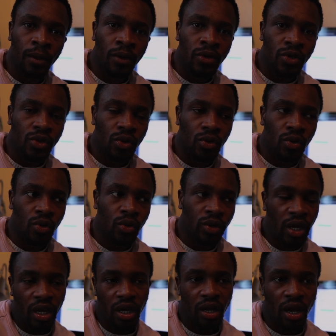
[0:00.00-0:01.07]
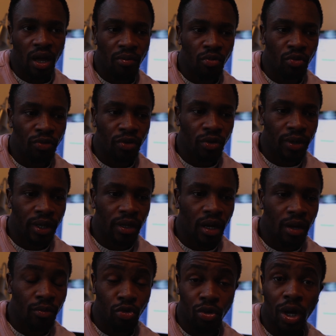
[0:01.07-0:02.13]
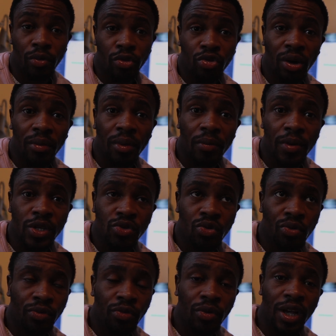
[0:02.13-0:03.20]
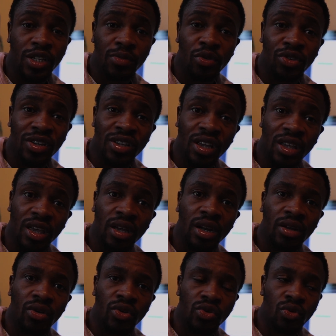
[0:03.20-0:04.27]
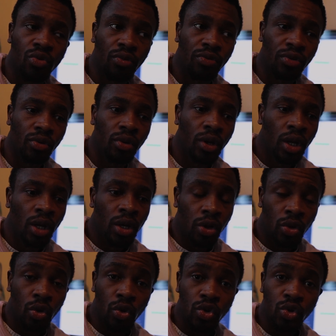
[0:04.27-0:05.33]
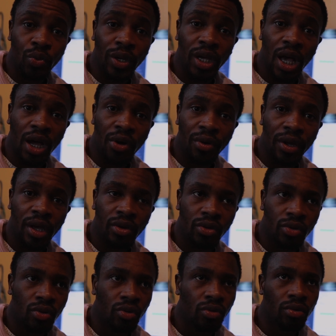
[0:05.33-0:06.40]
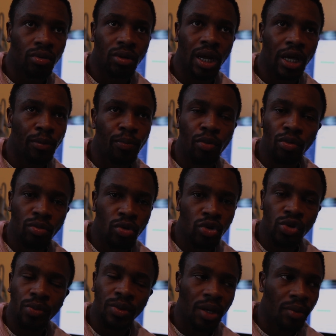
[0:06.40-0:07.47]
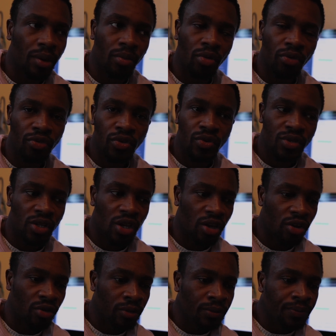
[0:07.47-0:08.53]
So yeah, I'm reviewing. I will try my best to review as much as I can, and also review those weak area, you know, like pulmo, sometimes I'm confused there,